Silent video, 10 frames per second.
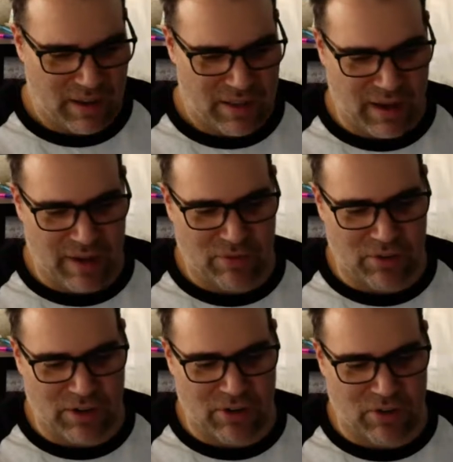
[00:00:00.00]
Then after
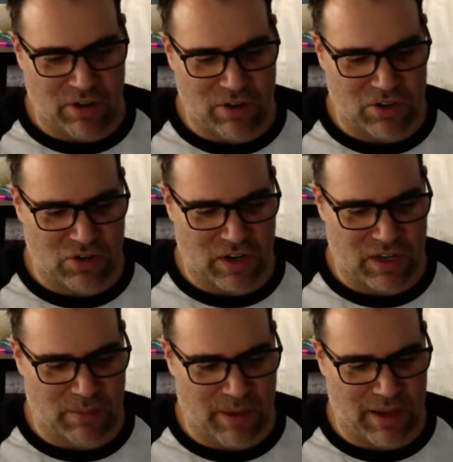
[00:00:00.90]
dinner, I'll go straight
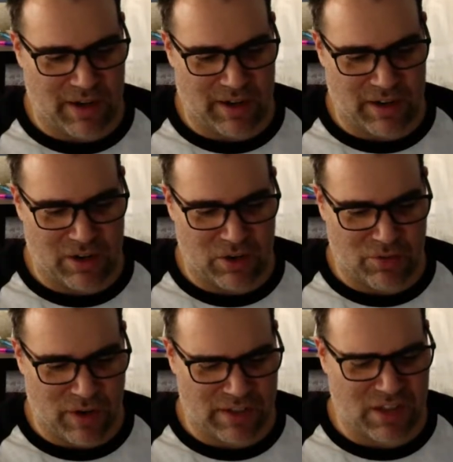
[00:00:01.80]
to bed and get a good
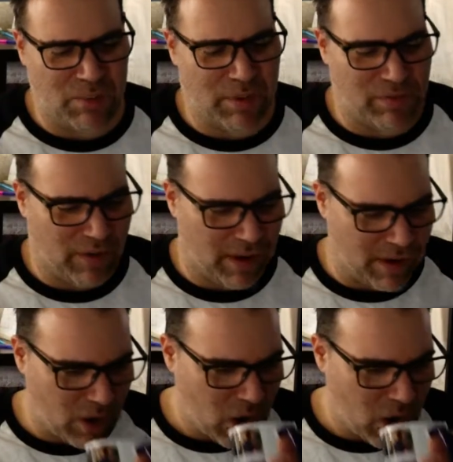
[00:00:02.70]
rest. I'll be fine.